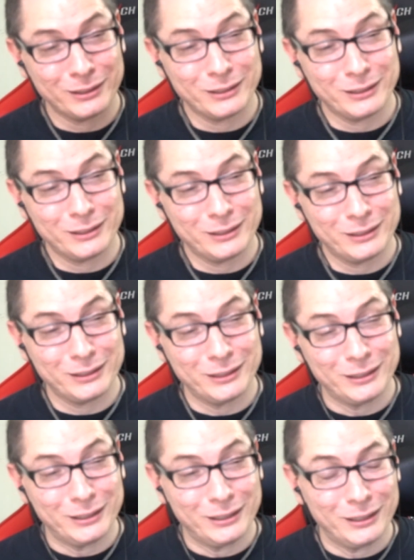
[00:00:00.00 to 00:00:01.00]

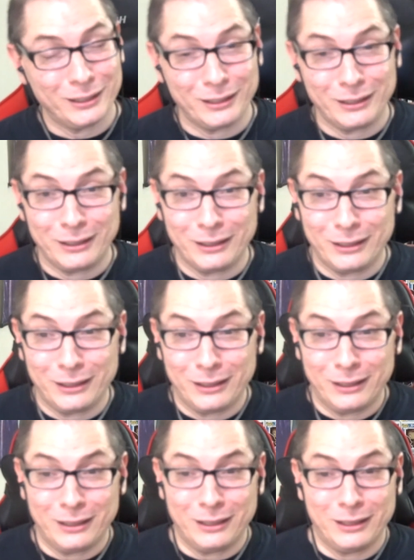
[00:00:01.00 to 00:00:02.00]

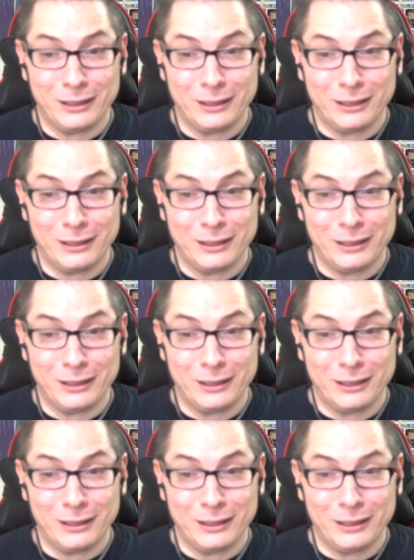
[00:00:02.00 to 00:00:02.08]
This person isn't speaking.